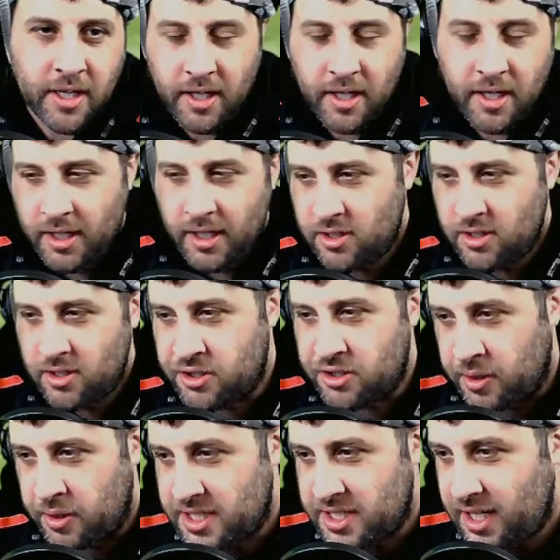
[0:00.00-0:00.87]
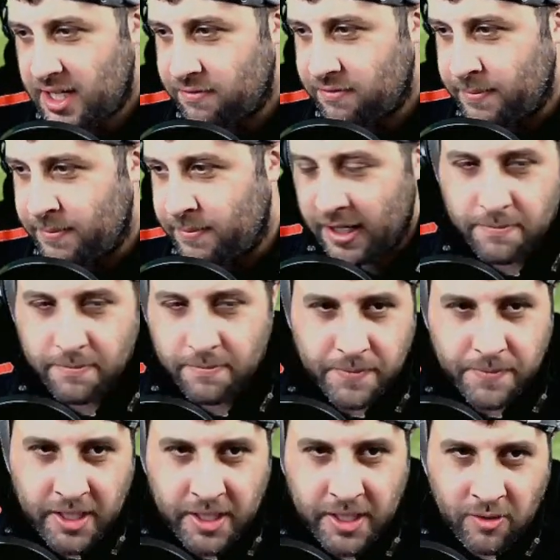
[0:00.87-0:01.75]
Just do it yourself, mate.
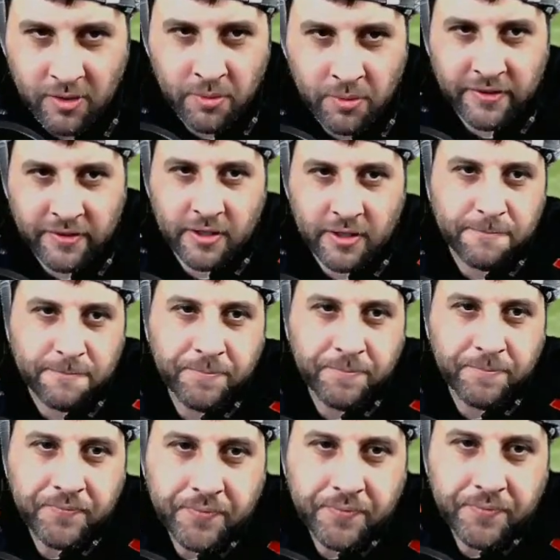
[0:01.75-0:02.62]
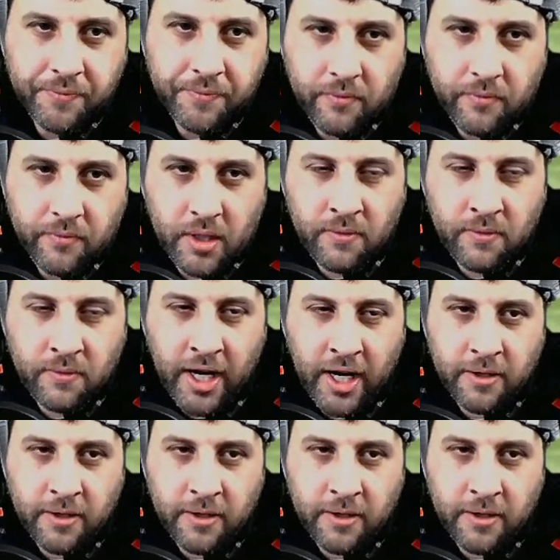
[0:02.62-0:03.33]
Get on with it. Right.